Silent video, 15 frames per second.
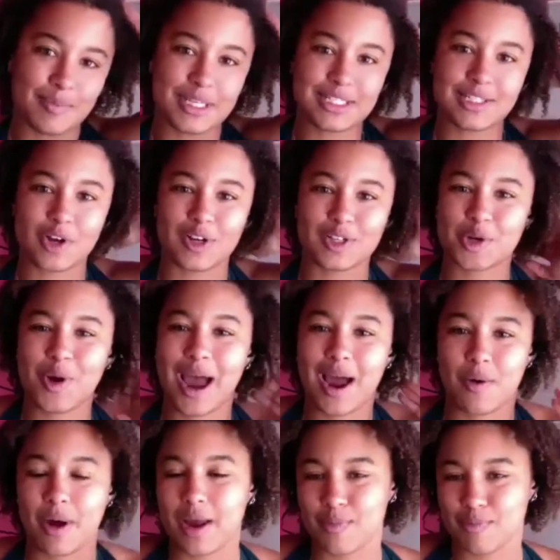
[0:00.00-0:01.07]
this is also
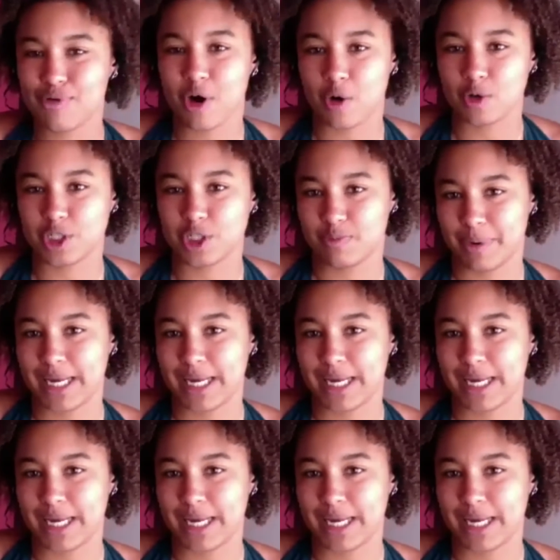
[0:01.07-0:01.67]
how I approach